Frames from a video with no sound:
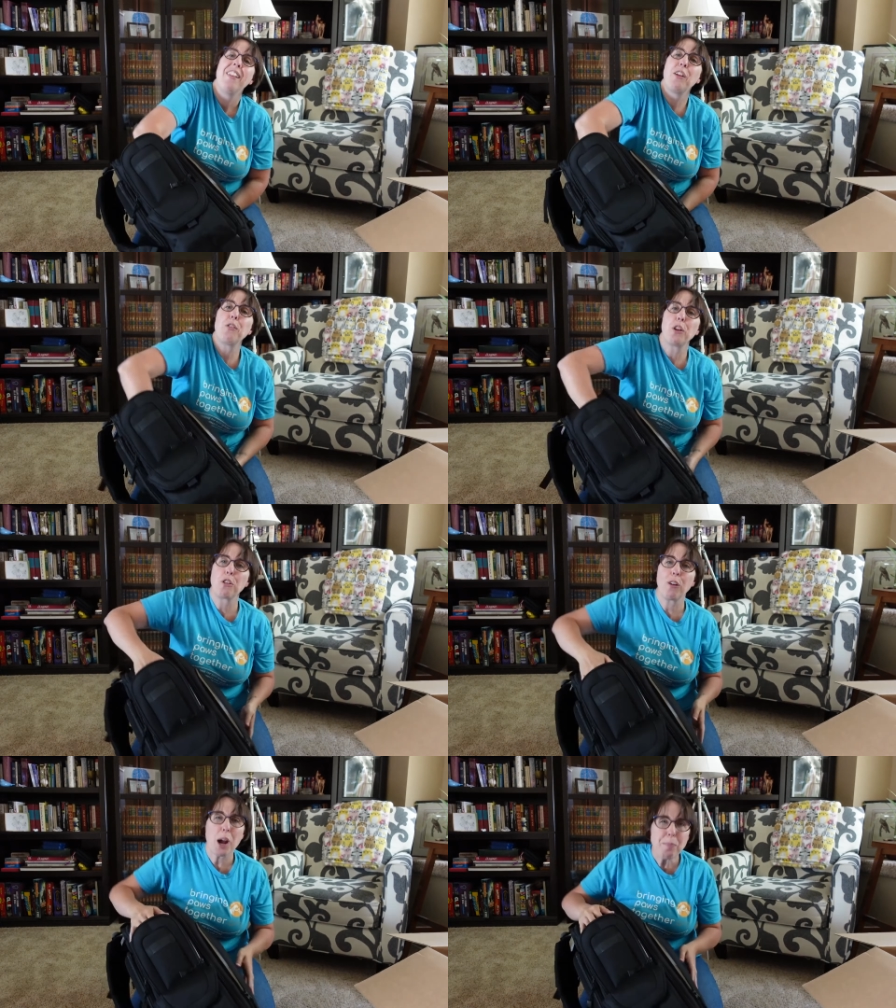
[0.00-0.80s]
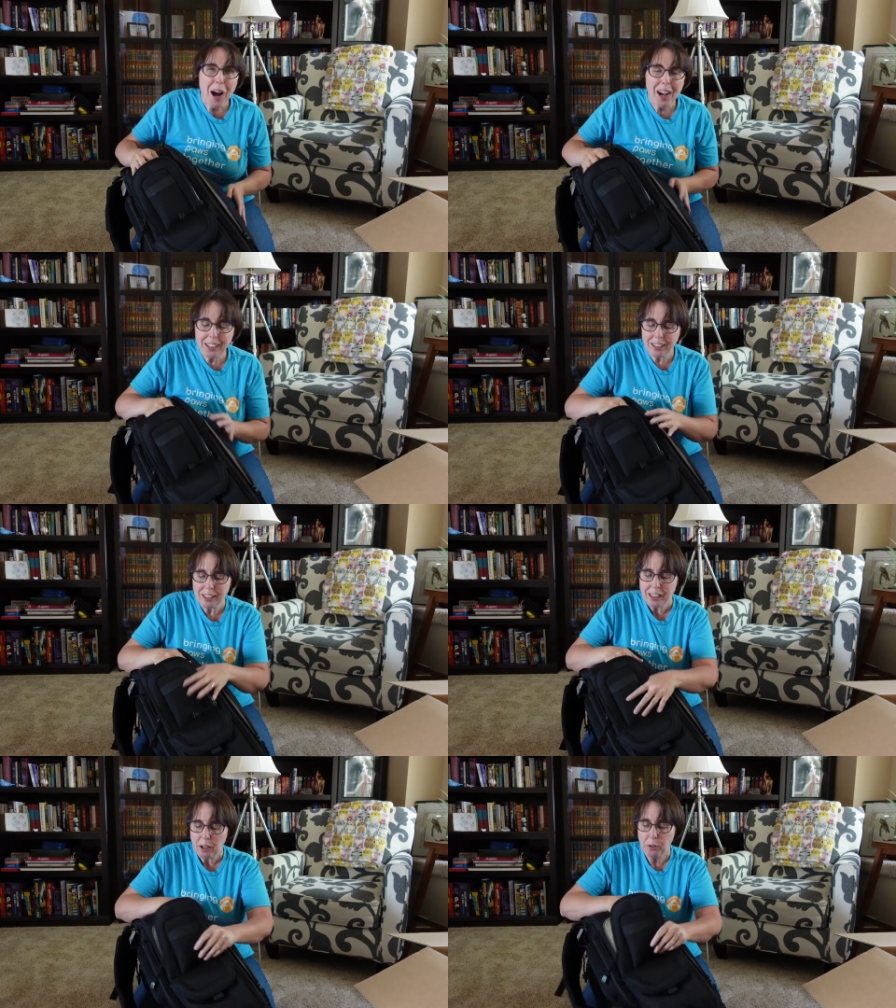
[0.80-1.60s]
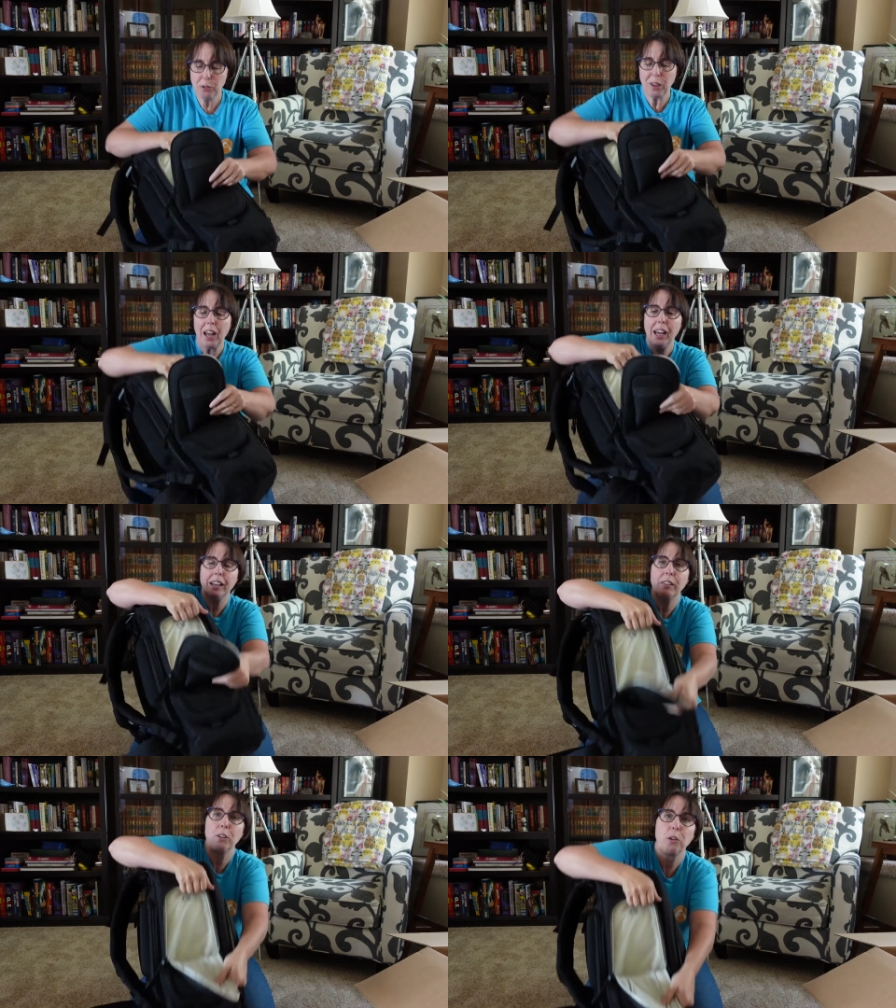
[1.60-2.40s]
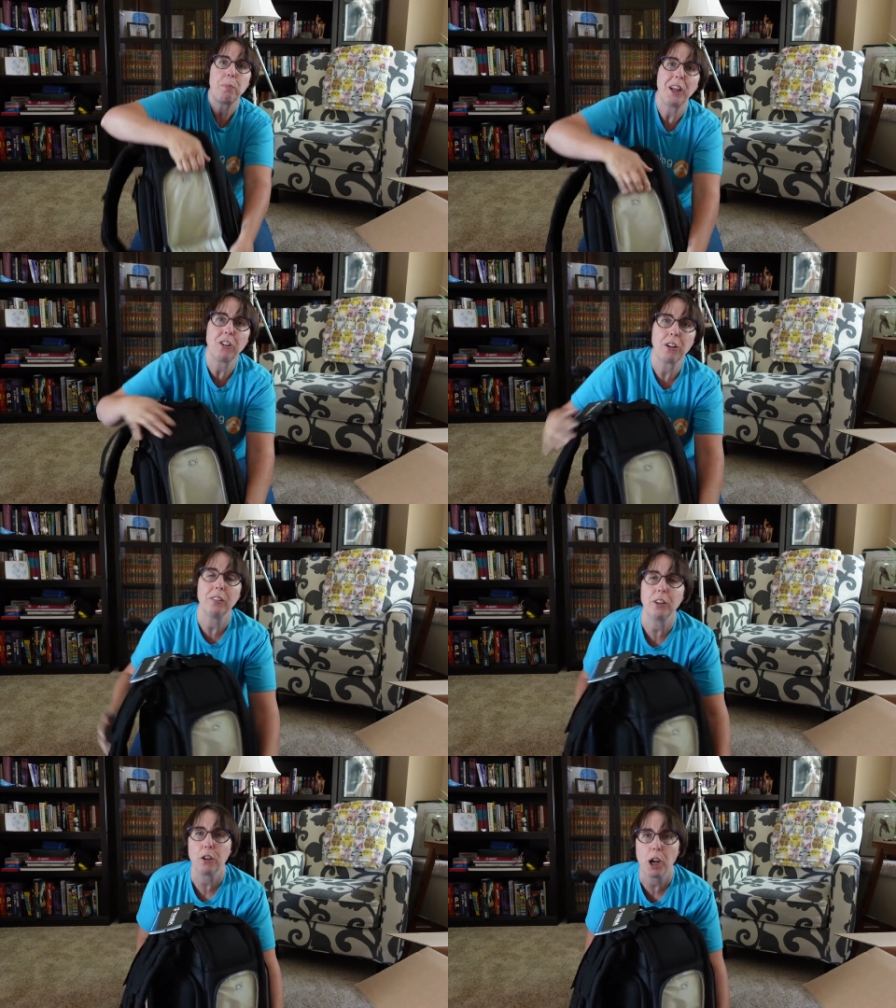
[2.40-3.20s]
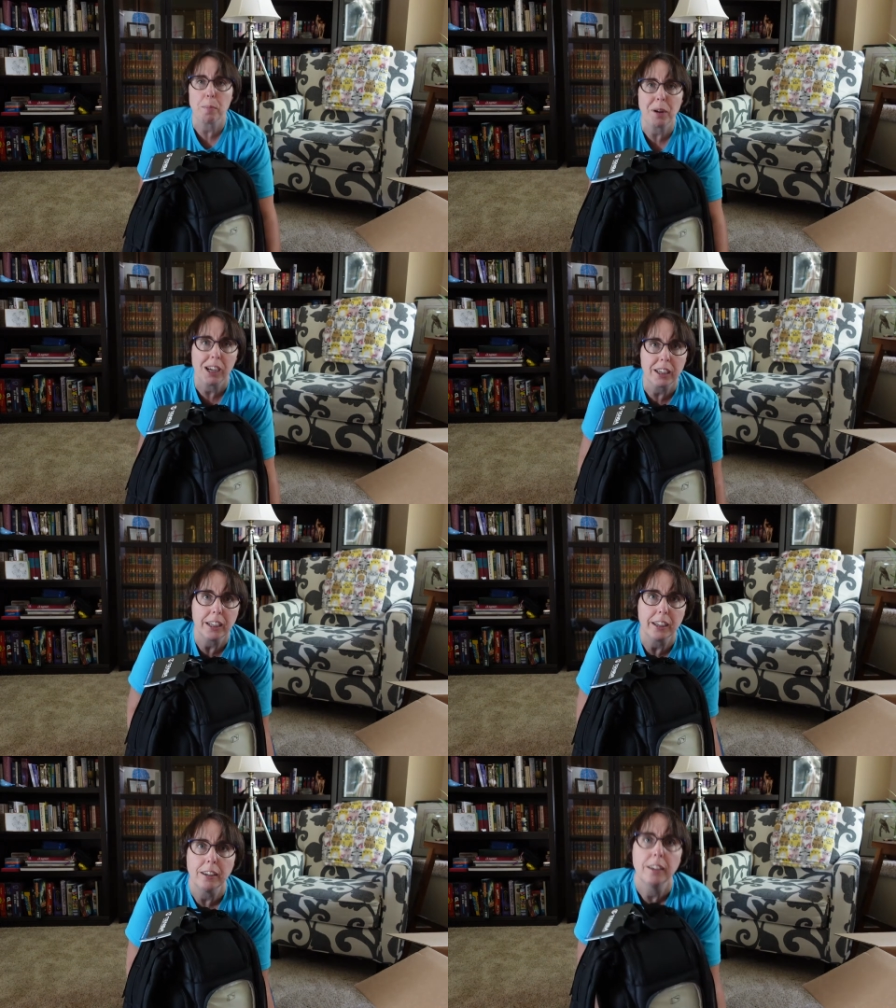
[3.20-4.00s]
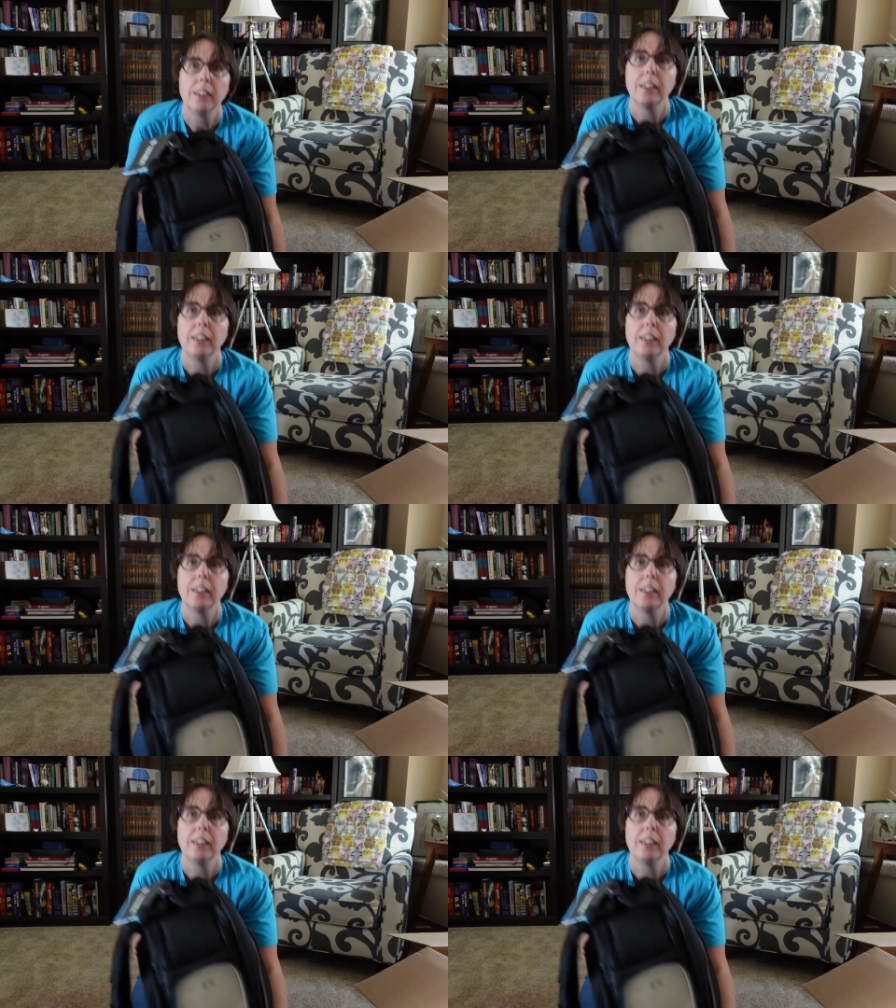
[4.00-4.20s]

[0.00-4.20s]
This is a tripod slot. There's a picture of a tripod in here.